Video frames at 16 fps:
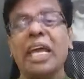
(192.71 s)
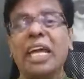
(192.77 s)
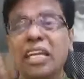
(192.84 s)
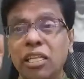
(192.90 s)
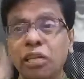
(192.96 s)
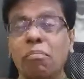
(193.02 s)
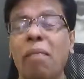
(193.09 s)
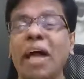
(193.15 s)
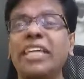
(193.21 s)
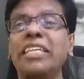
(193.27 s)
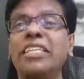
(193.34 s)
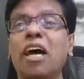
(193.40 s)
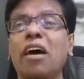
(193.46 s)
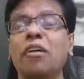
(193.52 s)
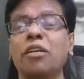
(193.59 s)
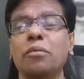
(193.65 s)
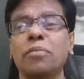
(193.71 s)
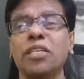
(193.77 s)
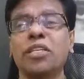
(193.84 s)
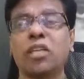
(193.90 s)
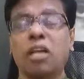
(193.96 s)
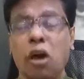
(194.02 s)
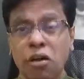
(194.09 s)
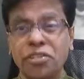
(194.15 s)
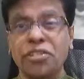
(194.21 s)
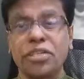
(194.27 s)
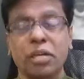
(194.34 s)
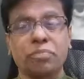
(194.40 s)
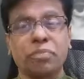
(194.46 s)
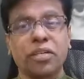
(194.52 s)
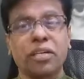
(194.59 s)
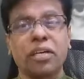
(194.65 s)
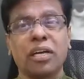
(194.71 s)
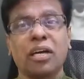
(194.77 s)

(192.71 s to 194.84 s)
In the mind dynamics concept,